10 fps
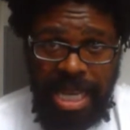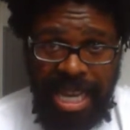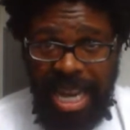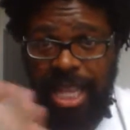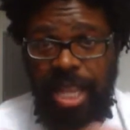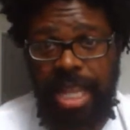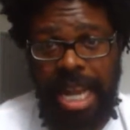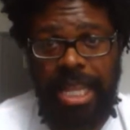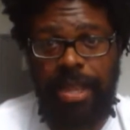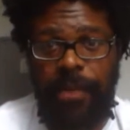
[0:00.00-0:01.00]

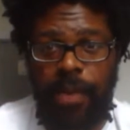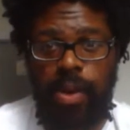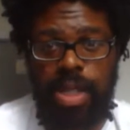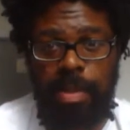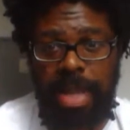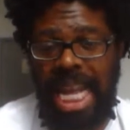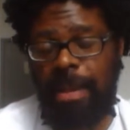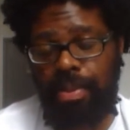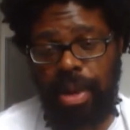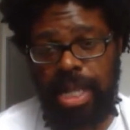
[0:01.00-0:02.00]
Not the first
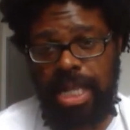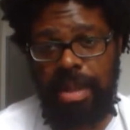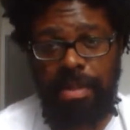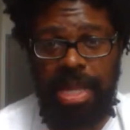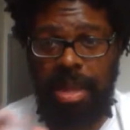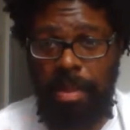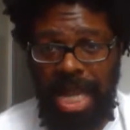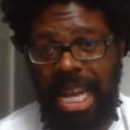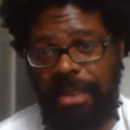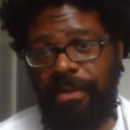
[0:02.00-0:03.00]
Black president, but the
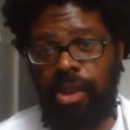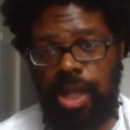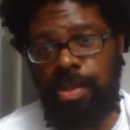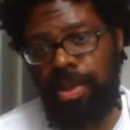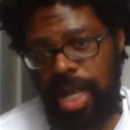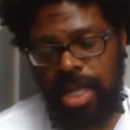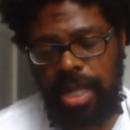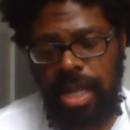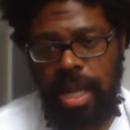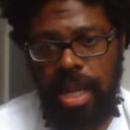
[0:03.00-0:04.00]
Black First
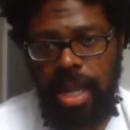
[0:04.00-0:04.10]
President.